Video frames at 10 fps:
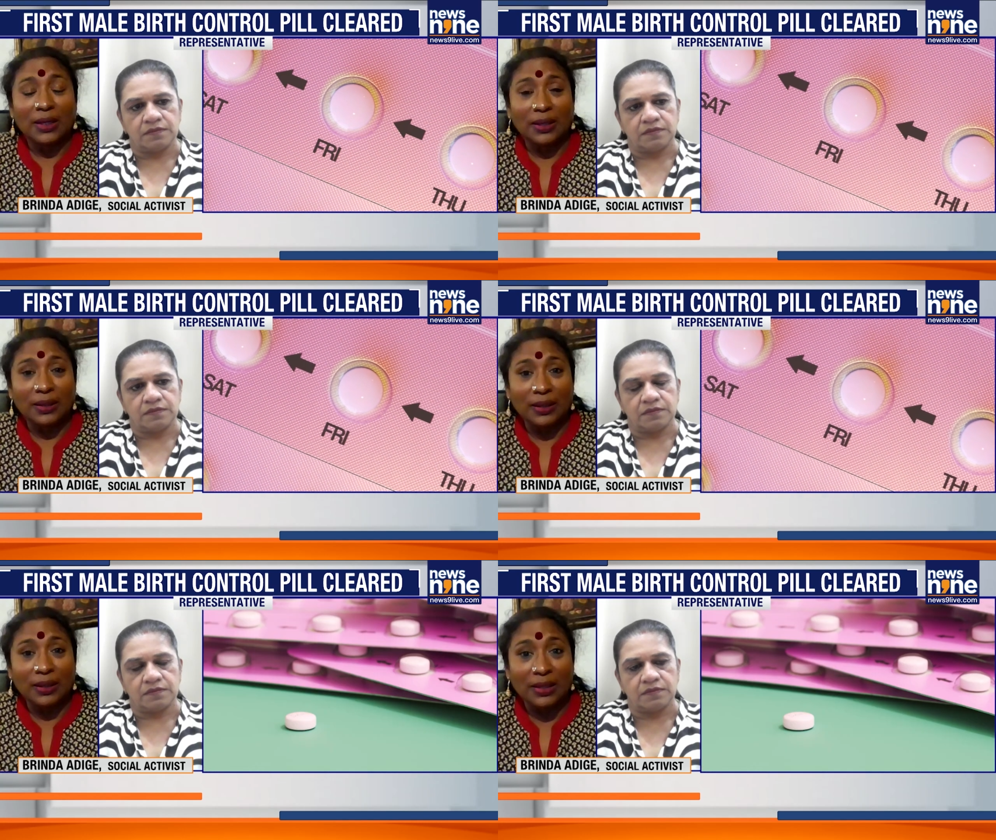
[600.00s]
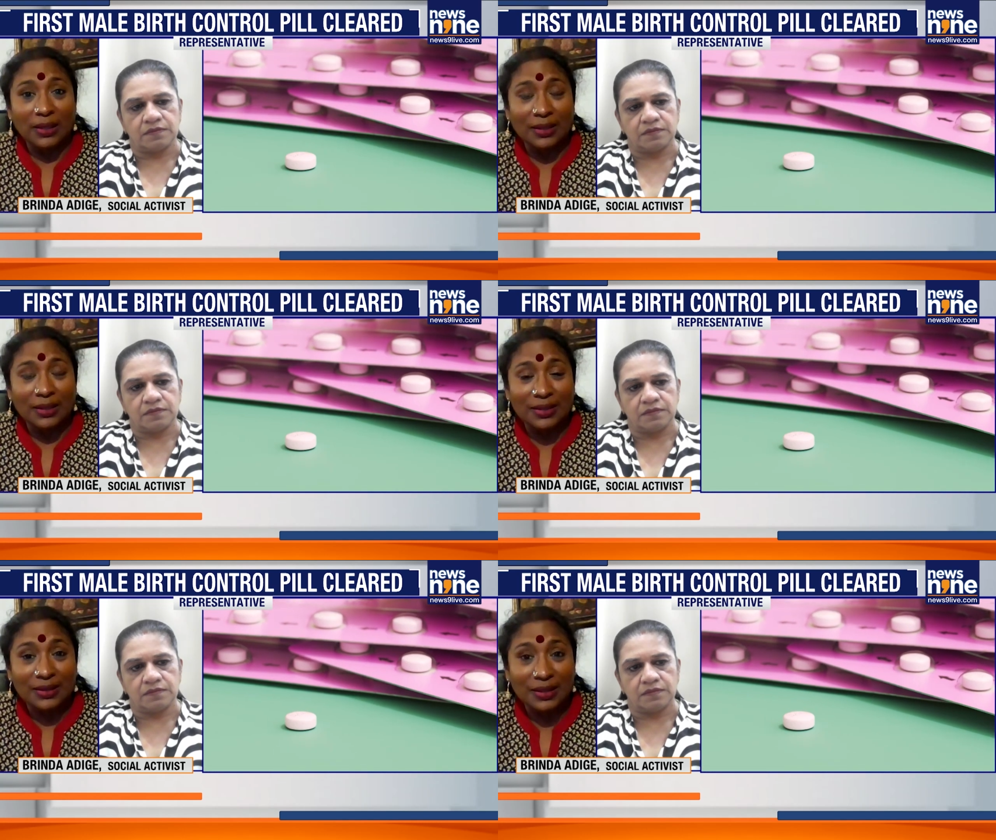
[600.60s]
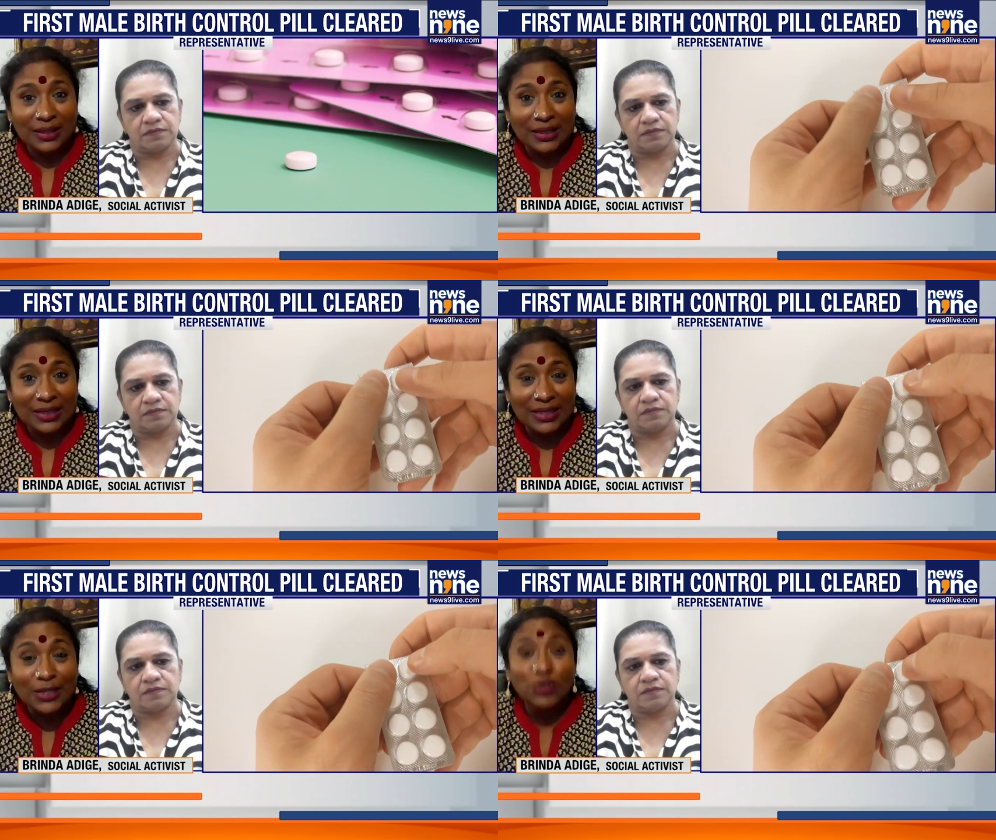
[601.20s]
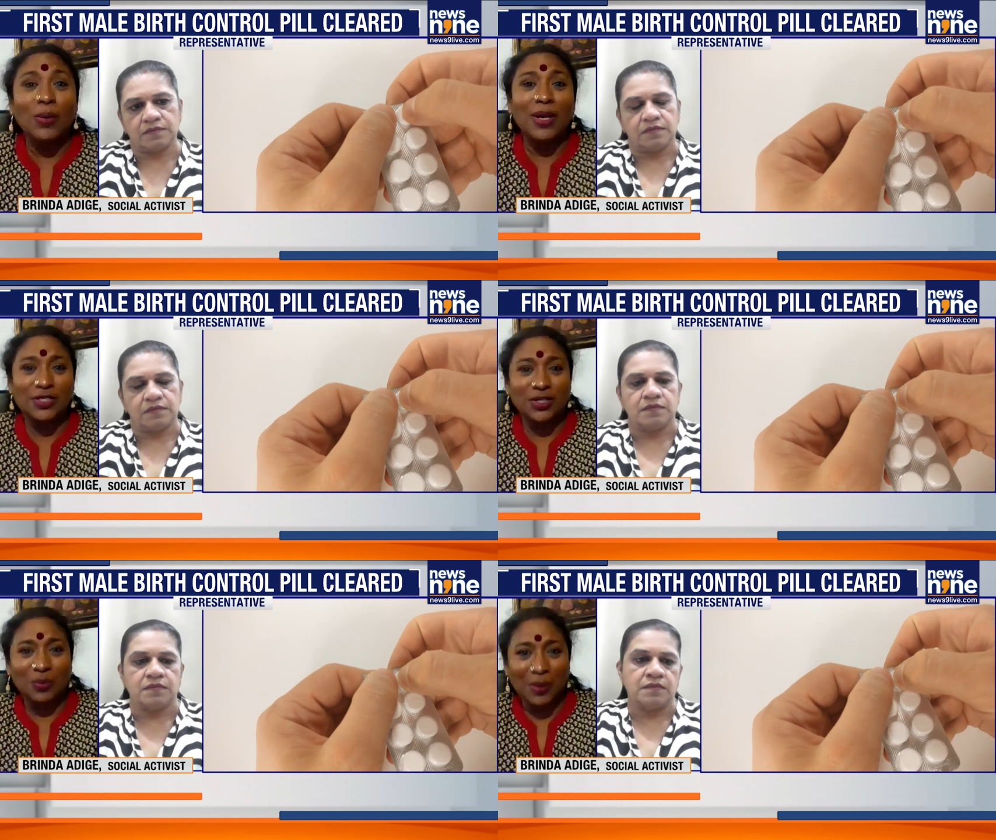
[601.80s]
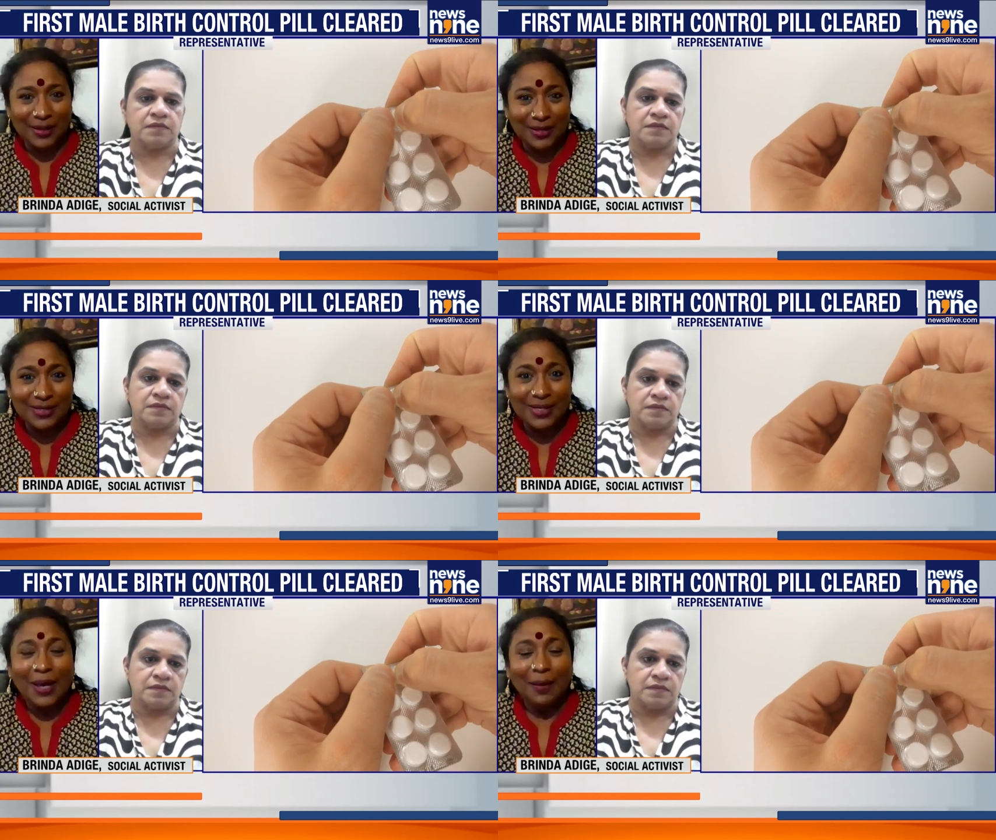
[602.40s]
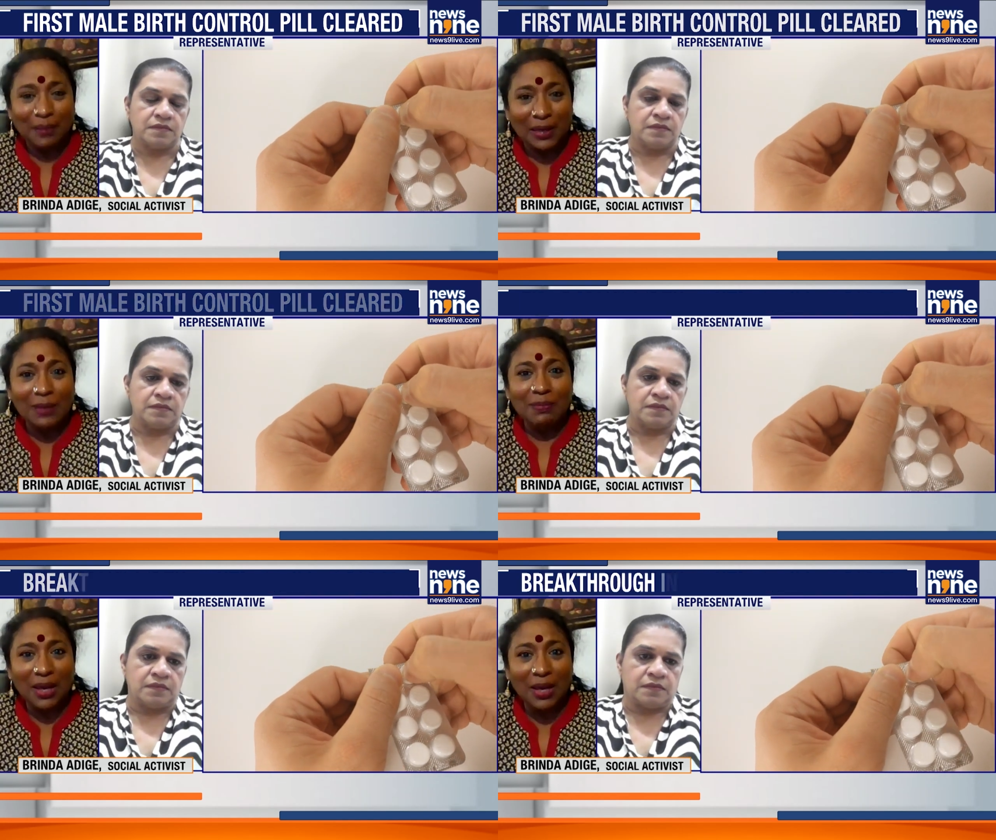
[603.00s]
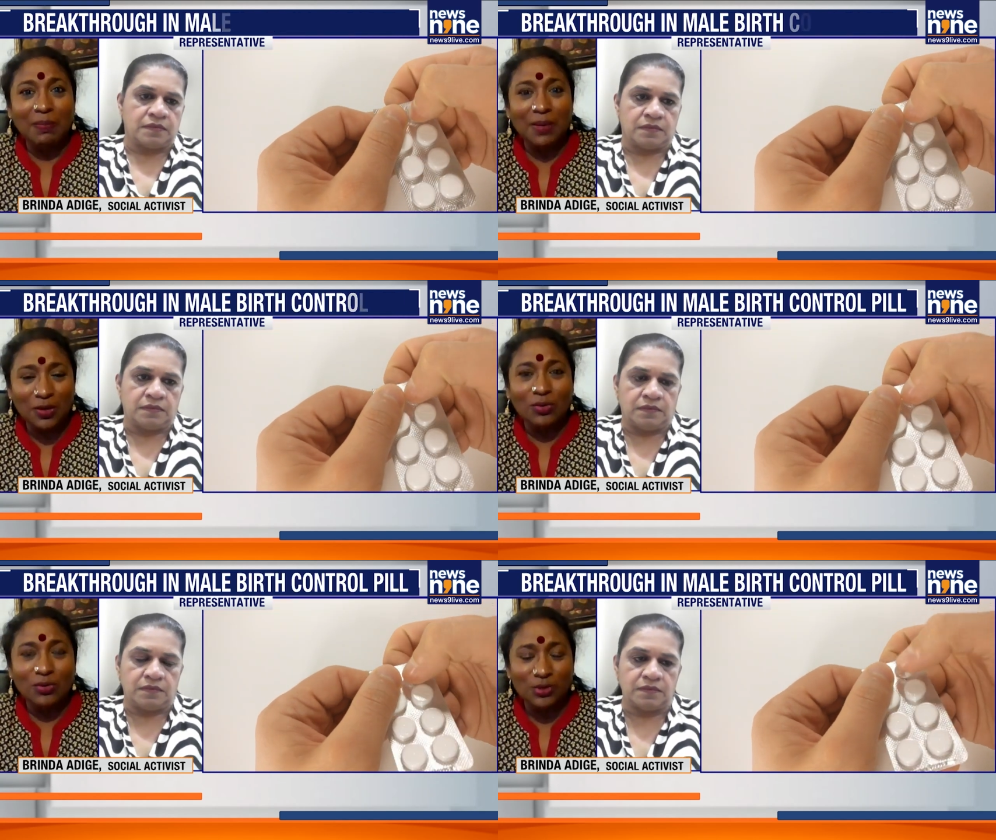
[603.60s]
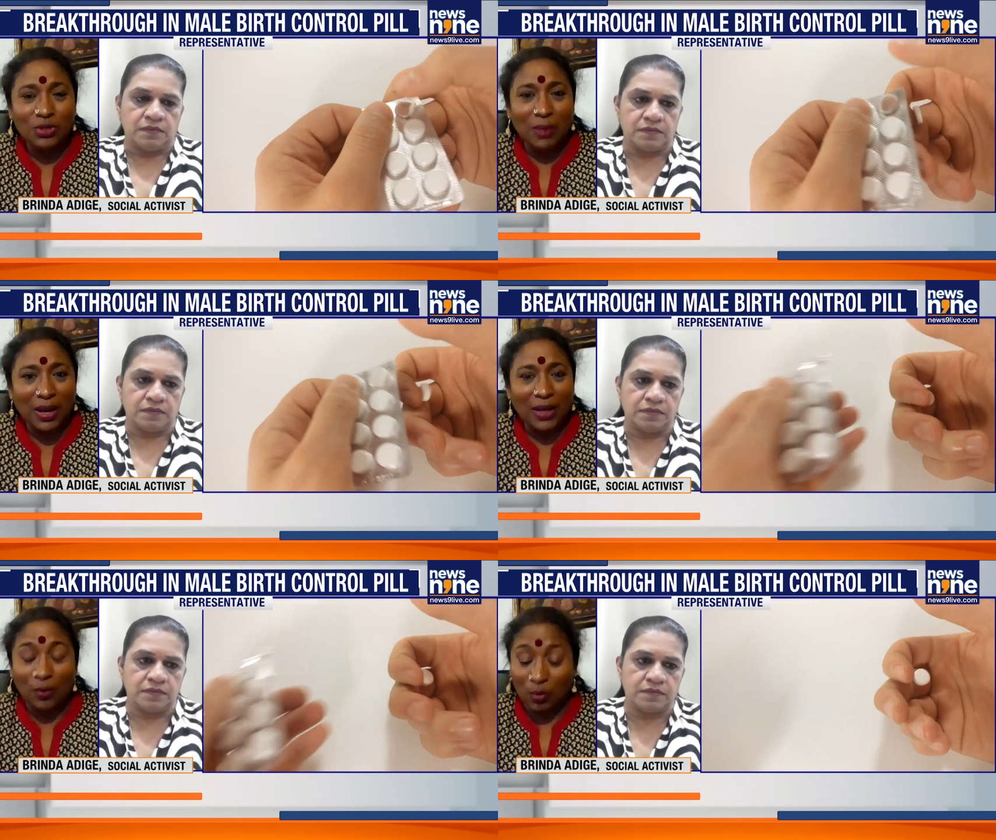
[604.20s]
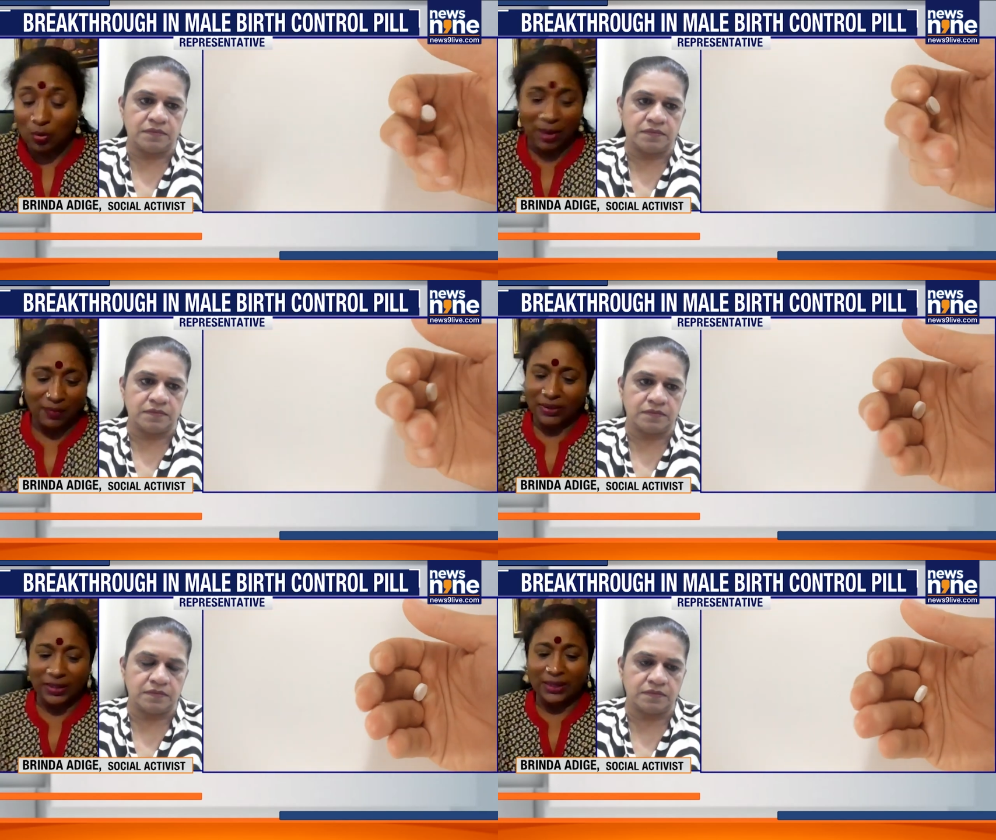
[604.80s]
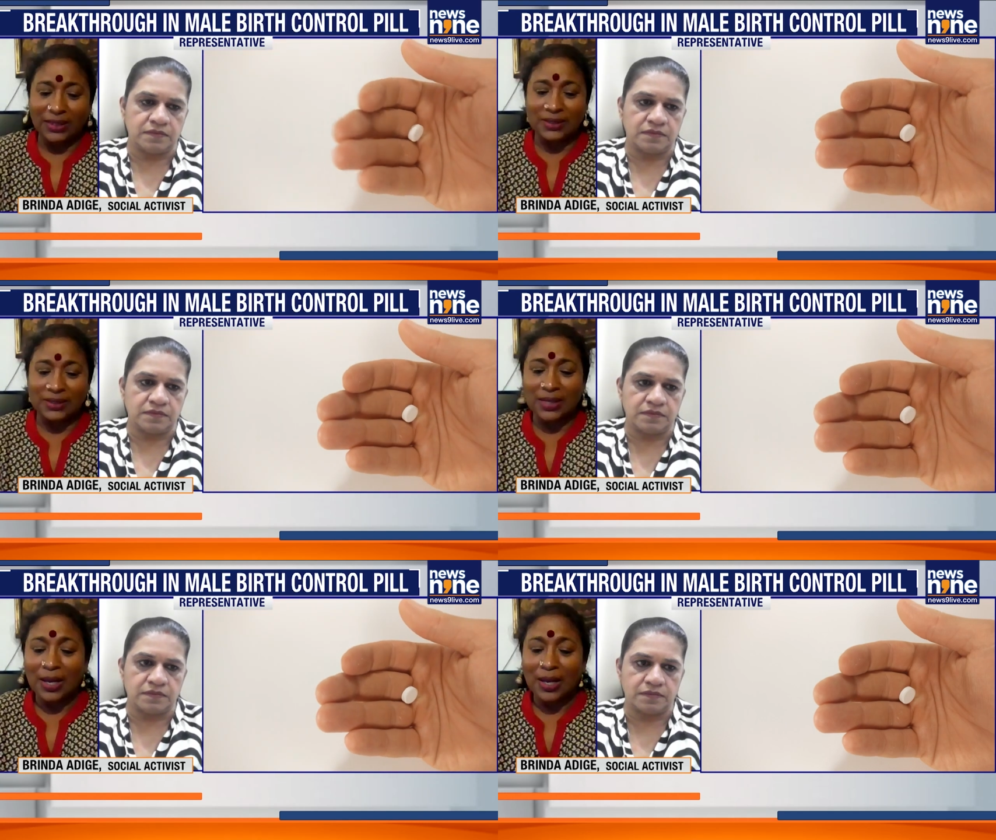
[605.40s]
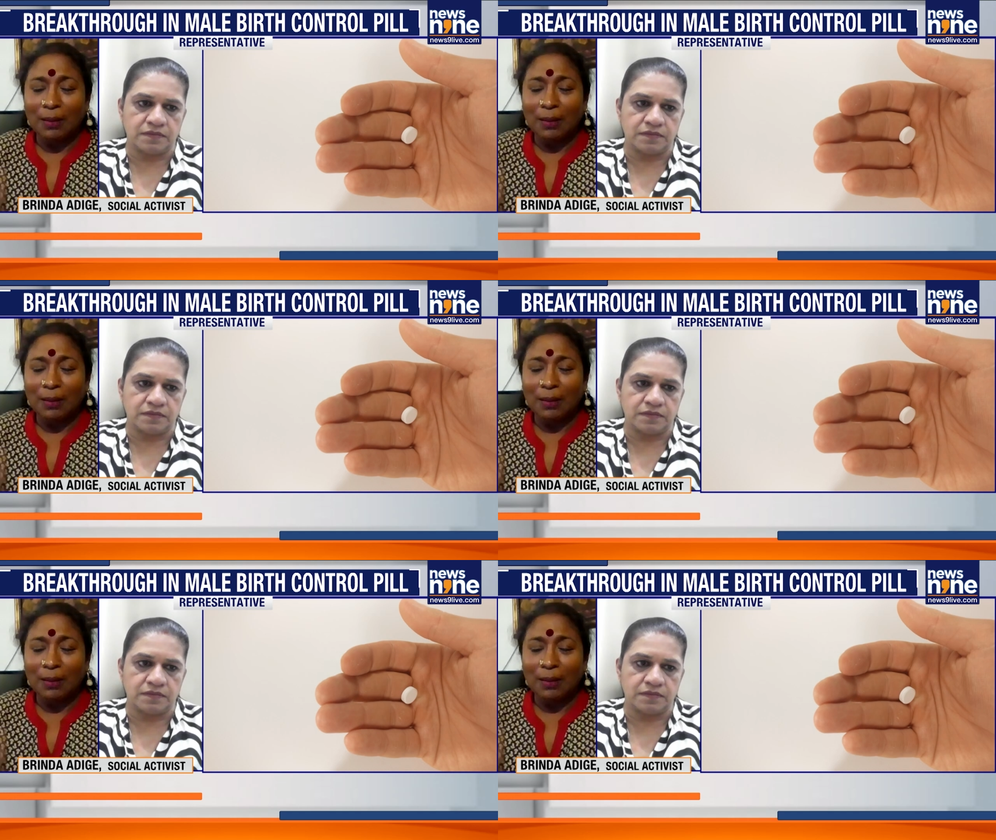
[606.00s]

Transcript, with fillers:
Speaker 1: uh, in, a, uh, in a situation where this pill may be used by whoever that is.